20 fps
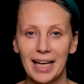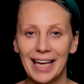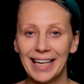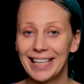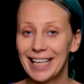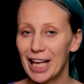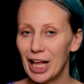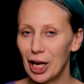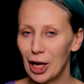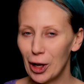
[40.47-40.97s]

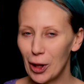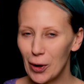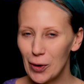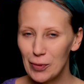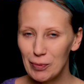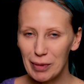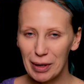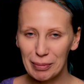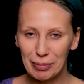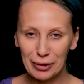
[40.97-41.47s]

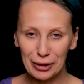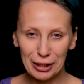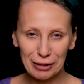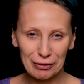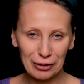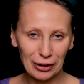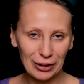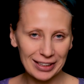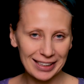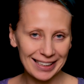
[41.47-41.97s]
Hello, my
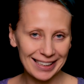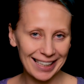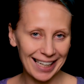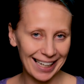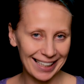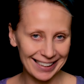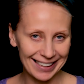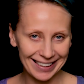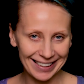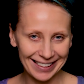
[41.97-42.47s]
beautiful
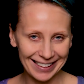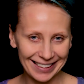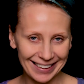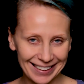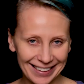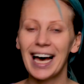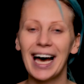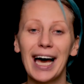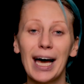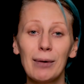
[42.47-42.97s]
skulls.
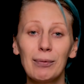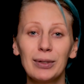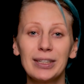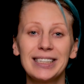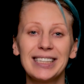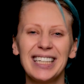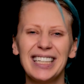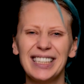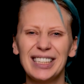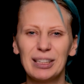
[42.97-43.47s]
I
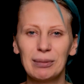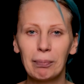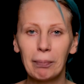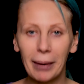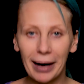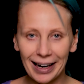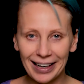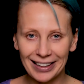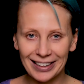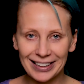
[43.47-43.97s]
was
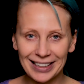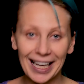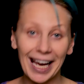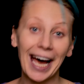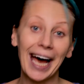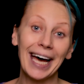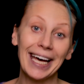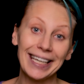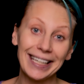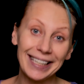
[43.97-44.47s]
inspired
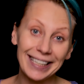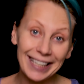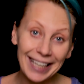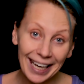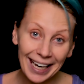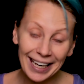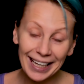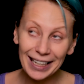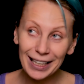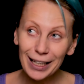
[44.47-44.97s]

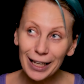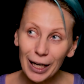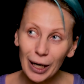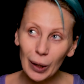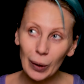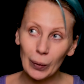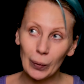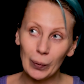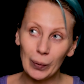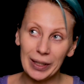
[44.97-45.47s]
again
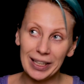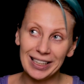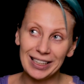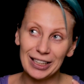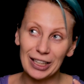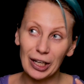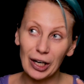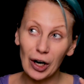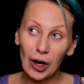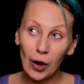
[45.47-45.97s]
with
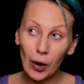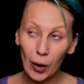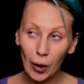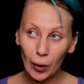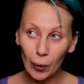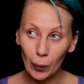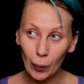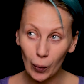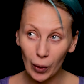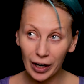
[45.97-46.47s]

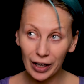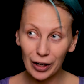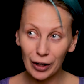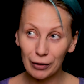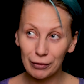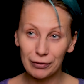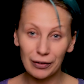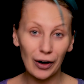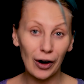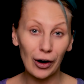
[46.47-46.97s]
one
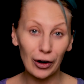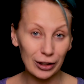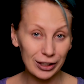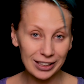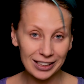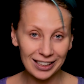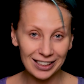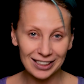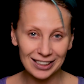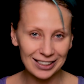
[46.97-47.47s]
of
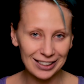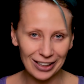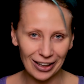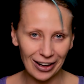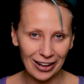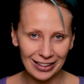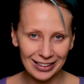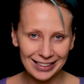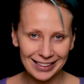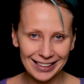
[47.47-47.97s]
Oscar's
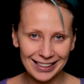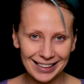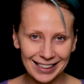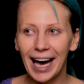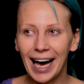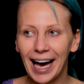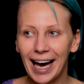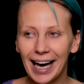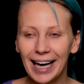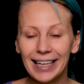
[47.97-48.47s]
dolls.
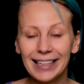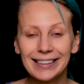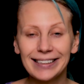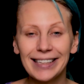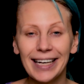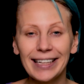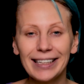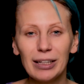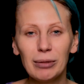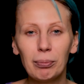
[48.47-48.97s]
I
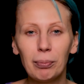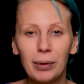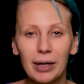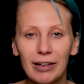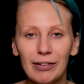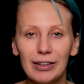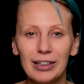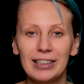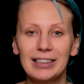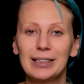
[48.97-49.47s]
said in
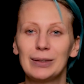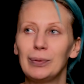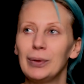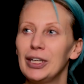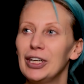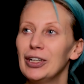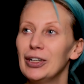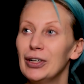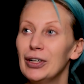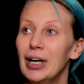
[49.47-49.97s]
previous
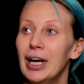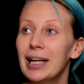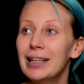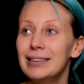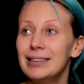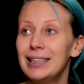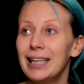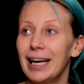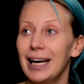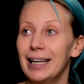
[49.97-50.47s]
video
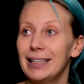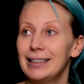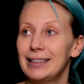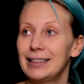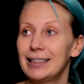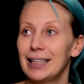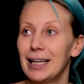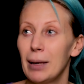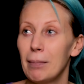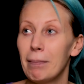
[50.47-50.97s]
that
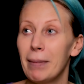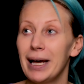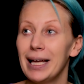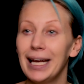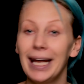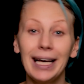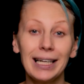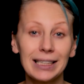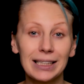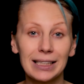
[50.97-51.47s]
my
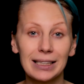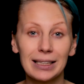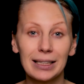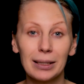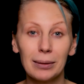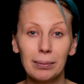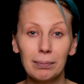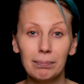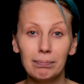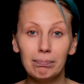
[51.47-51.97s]

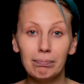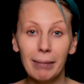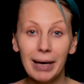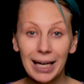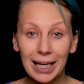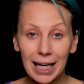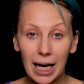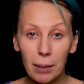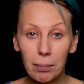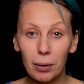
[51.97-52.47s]
next
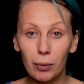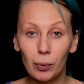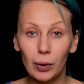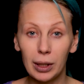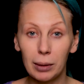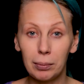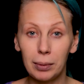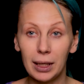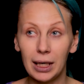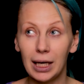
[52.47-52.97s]
makeup
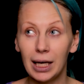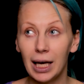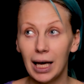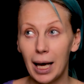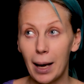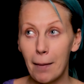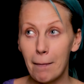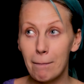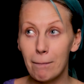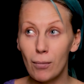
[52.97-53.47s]
will be
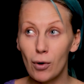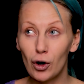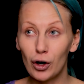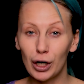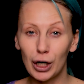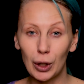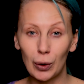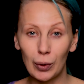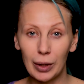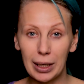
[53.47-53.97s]

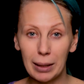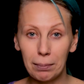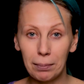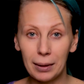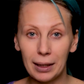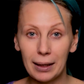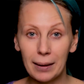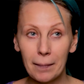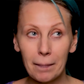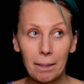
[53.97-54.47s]
more
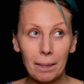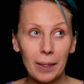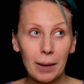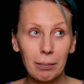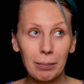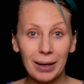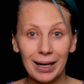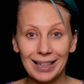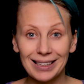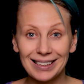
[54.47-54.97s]
creepy,
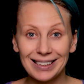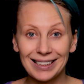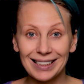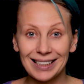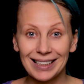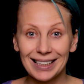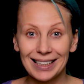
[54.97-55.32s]
but